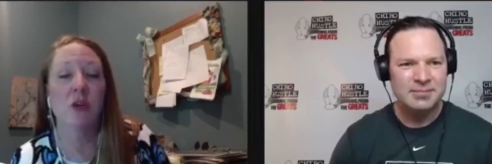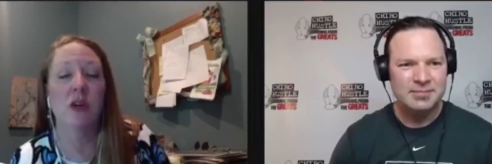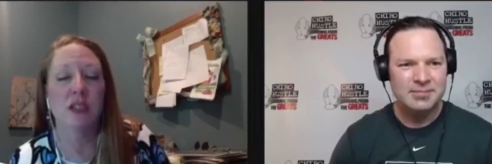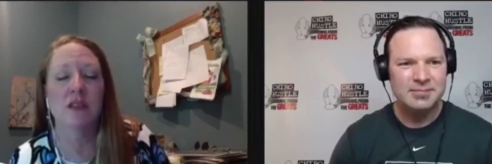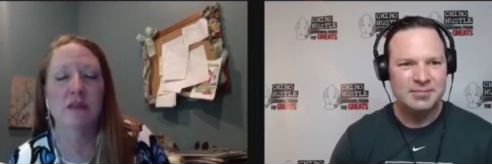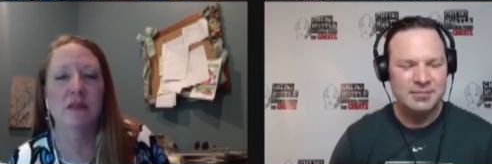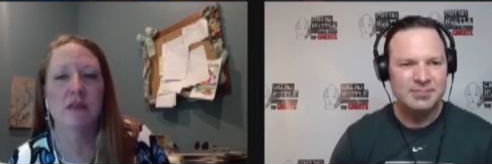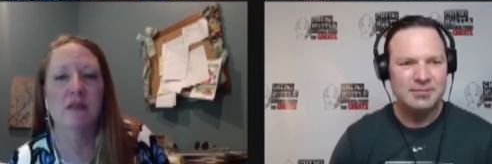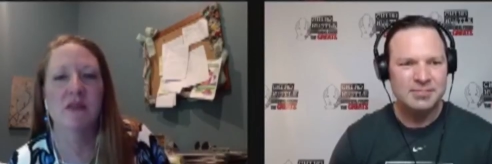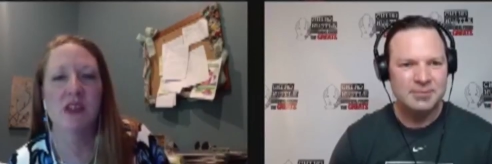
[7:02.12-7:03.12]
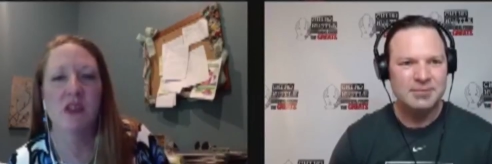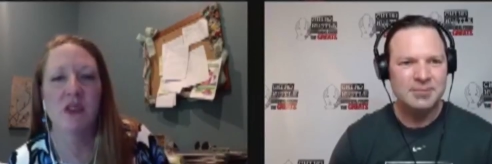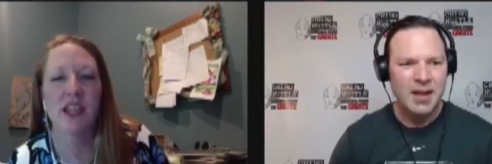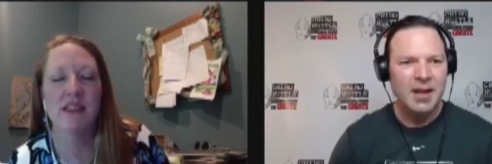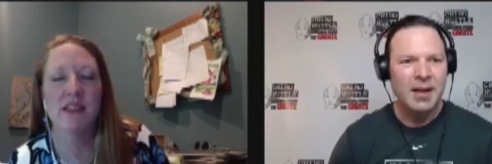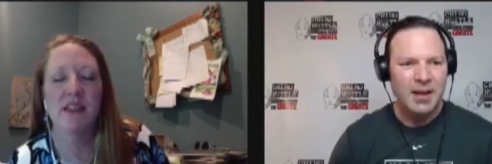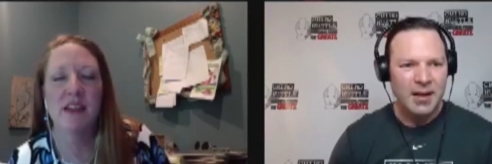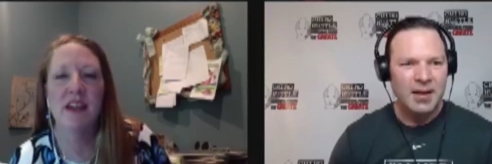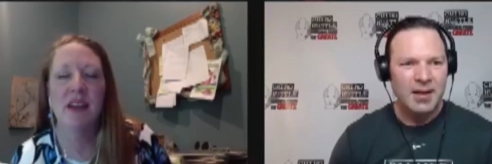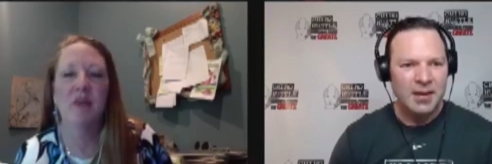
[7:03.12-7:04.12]
Speaker 1: as well. So
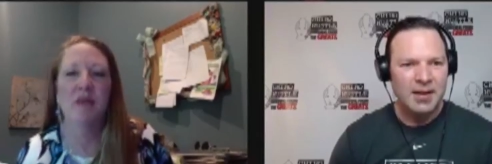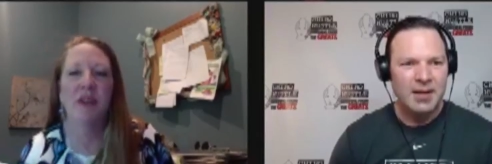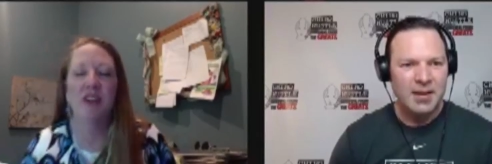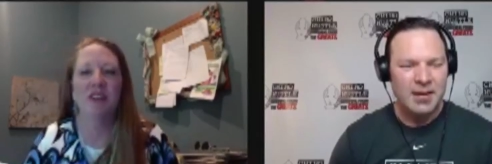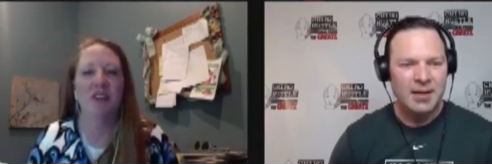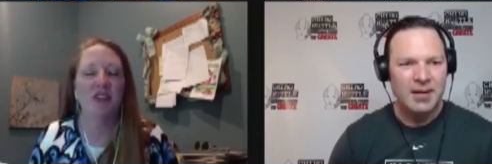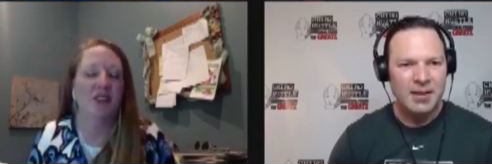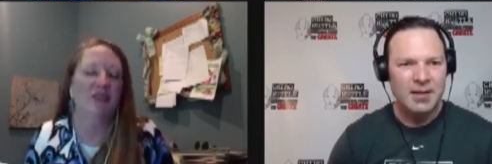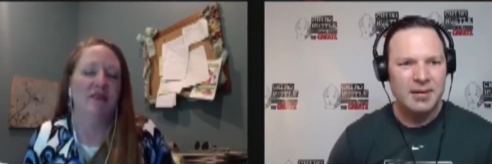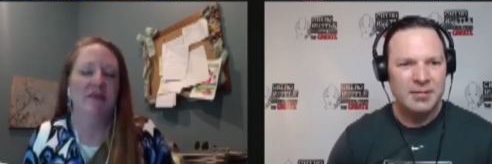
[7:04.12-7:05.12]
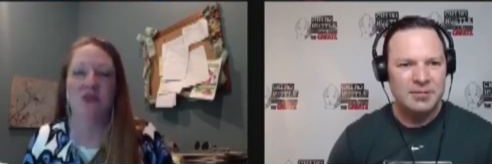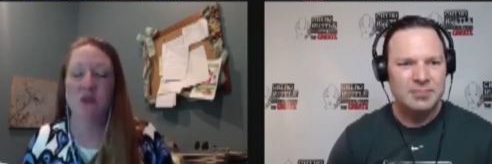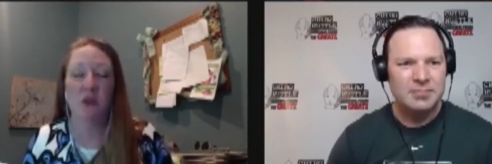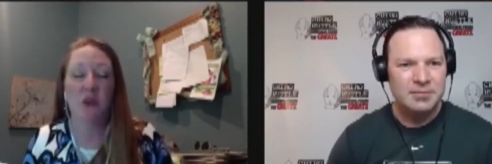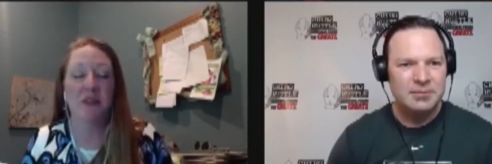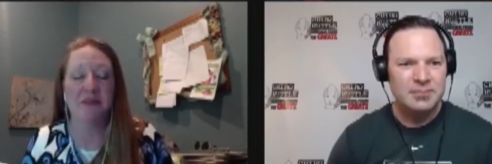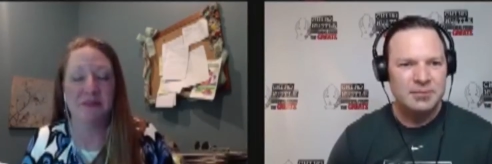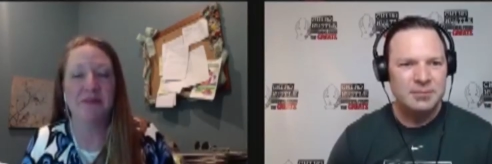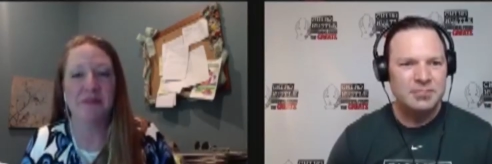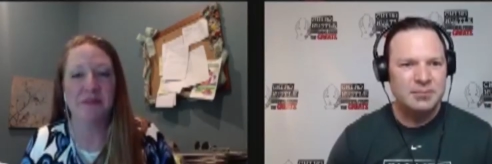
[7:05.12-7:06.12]
he's up there and just doing well.
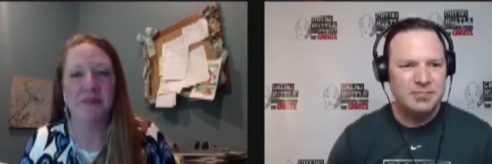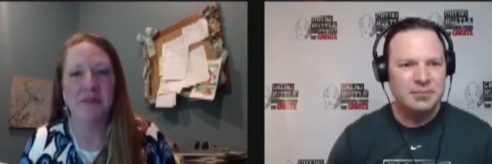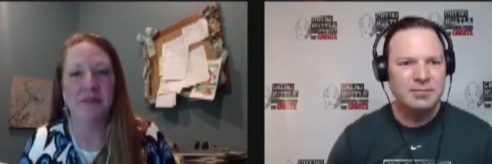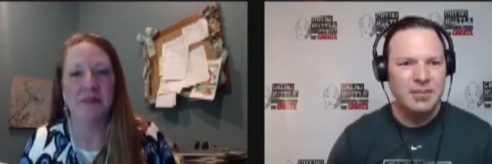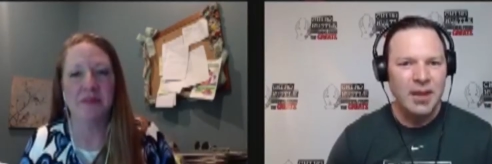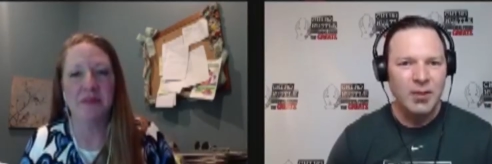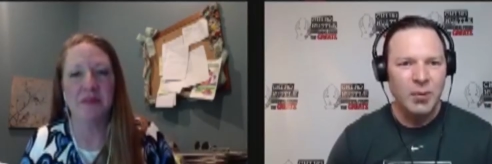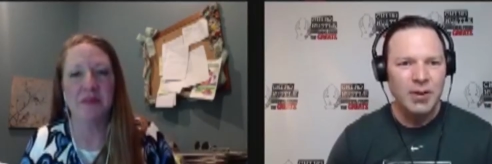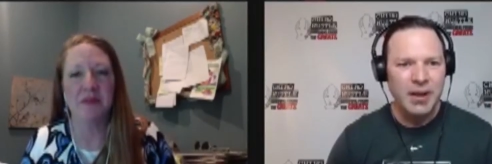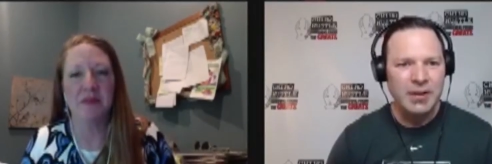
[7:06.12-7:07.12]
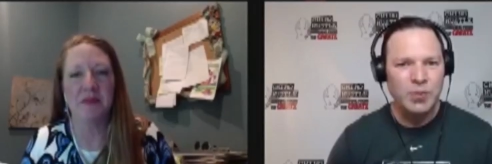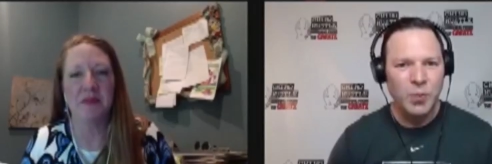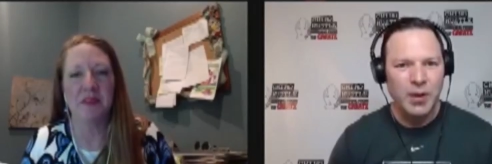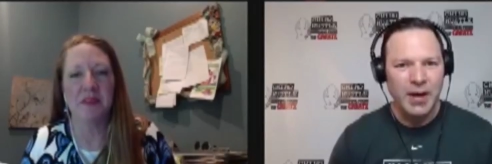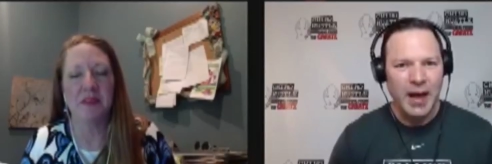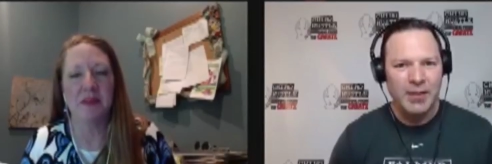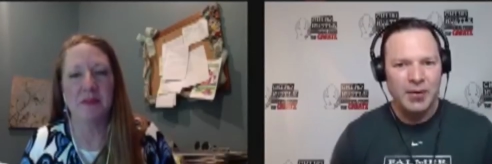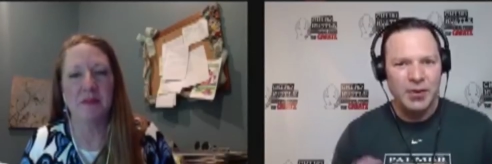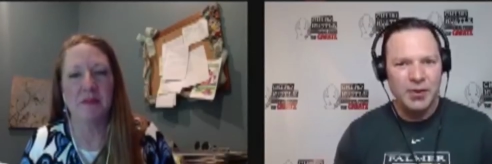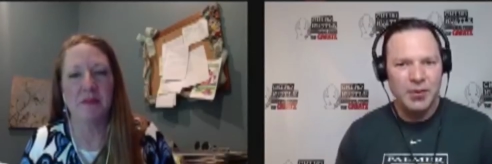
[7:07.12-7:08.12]
Speaker 2: Well, that's one
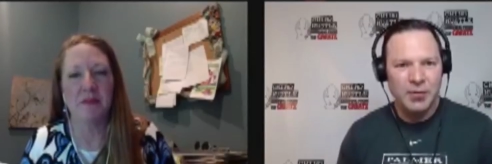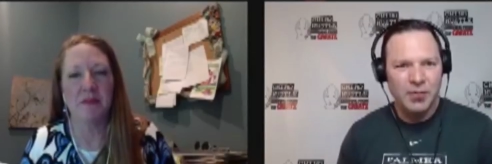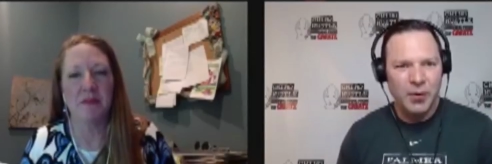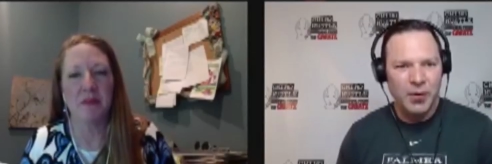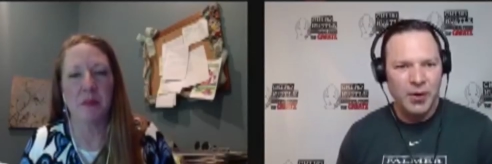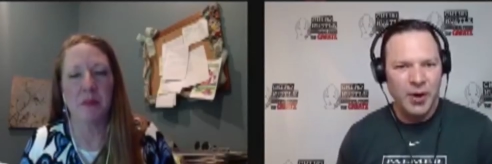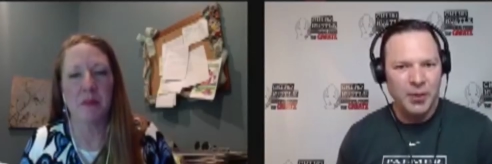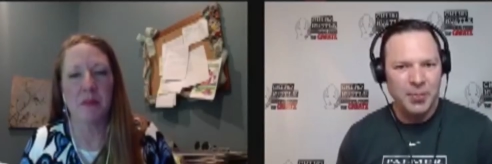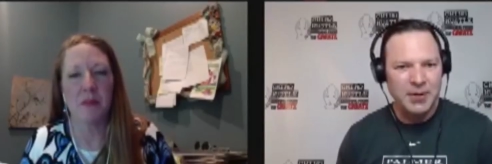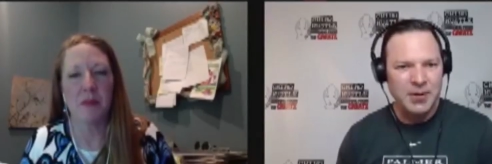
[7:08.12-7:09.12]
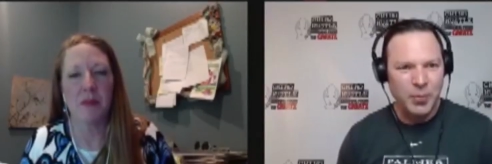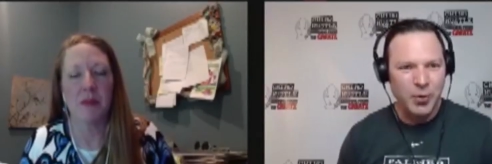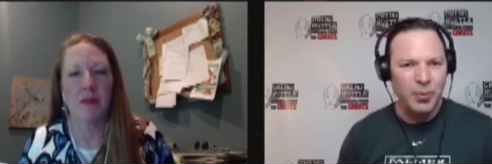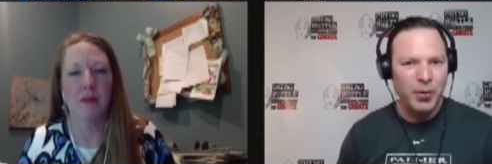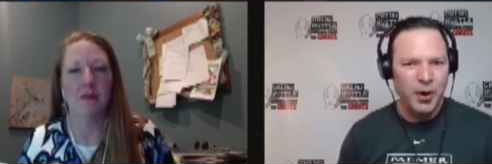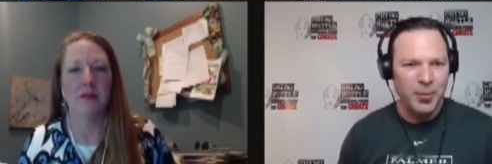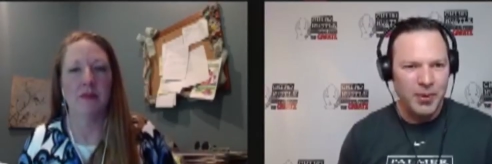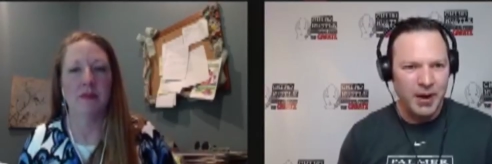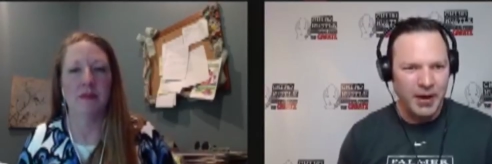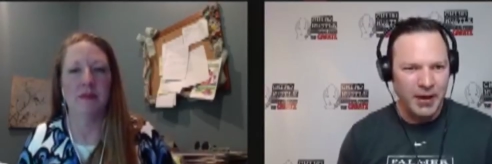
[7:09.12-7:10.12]
avenue for helping support
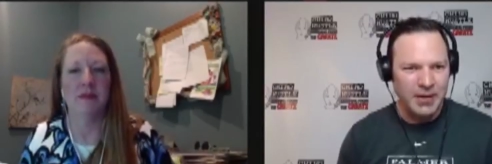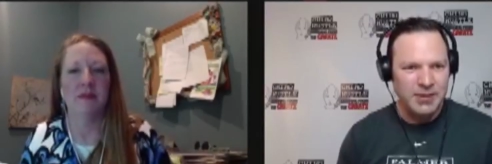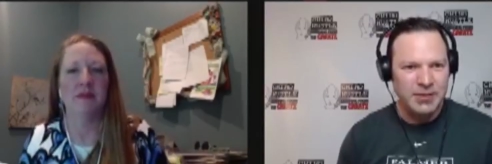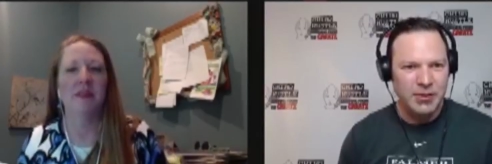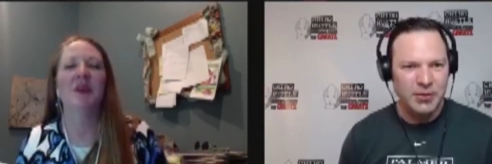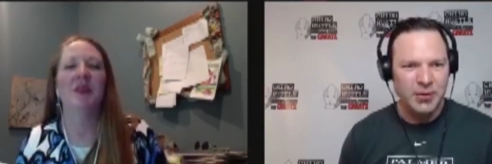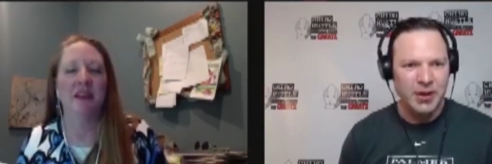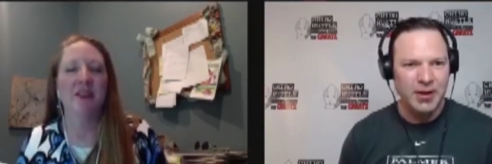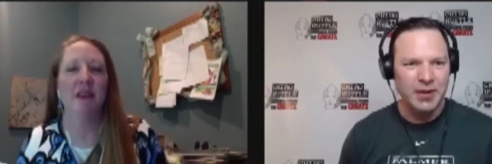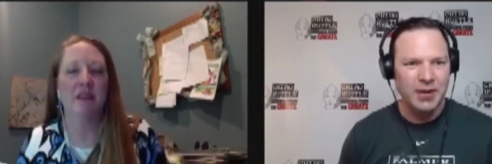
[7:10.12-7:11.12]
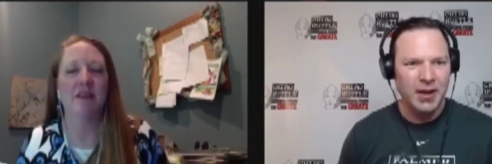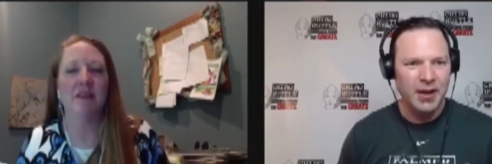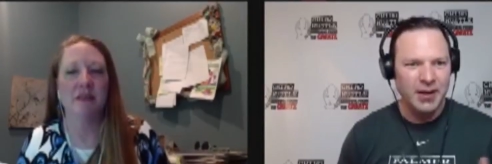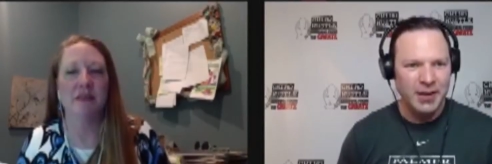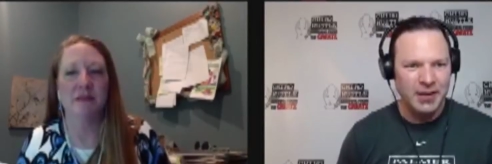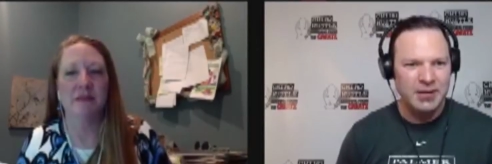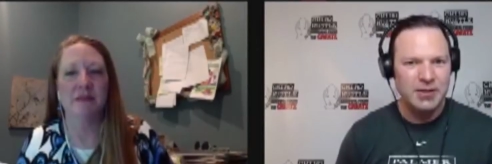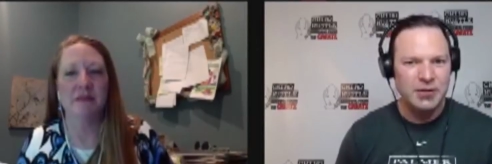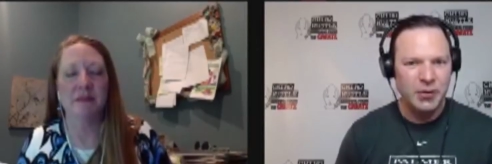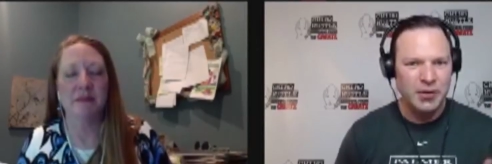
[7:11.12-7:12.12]
Palmer, right? Is to get uh, exactly. uh,
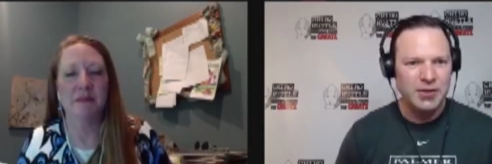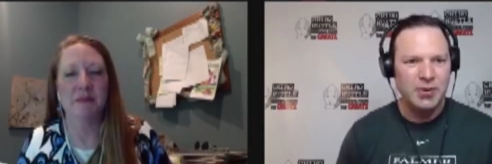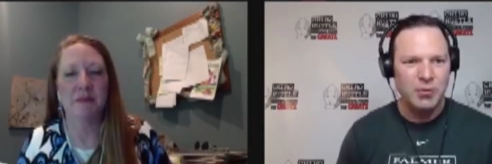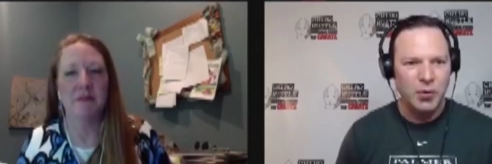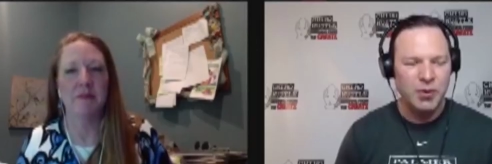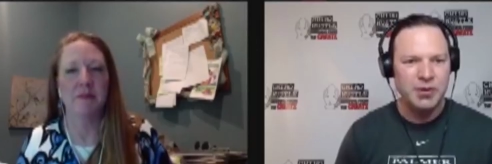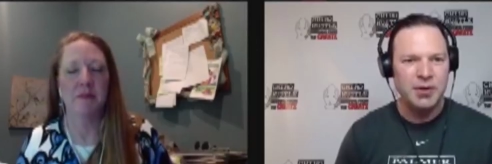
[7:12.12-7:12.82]
get students enrolled